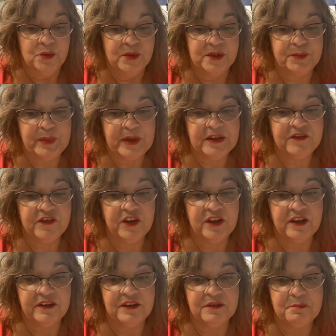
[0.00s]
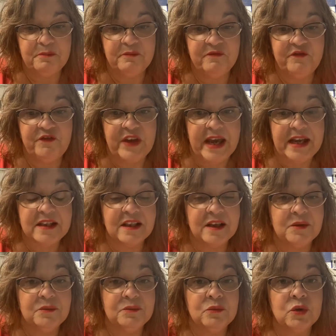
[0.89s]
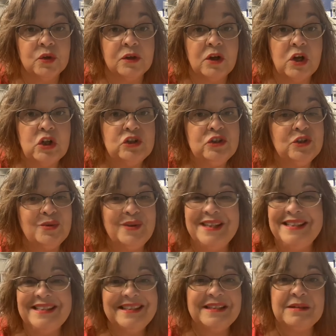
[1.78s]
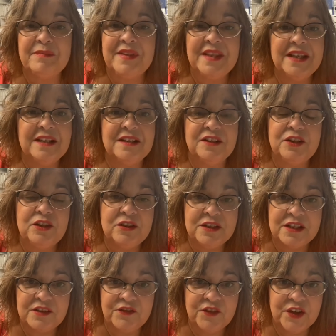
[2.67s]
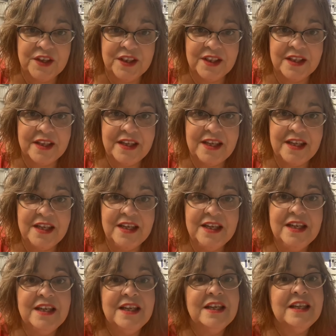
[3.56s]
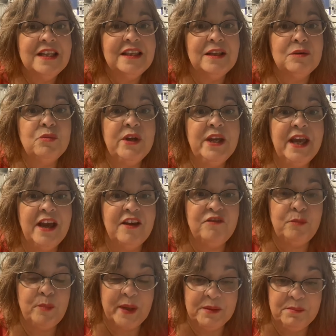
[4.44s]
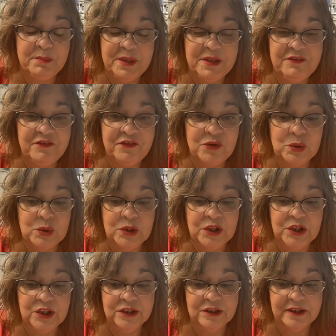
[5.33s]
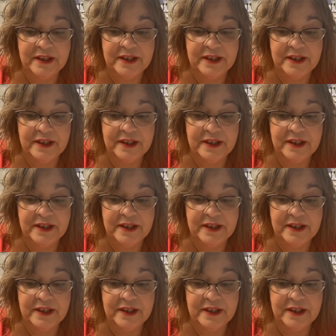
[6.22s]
respectful of the fact that we're all doing something a little differently than we have been before.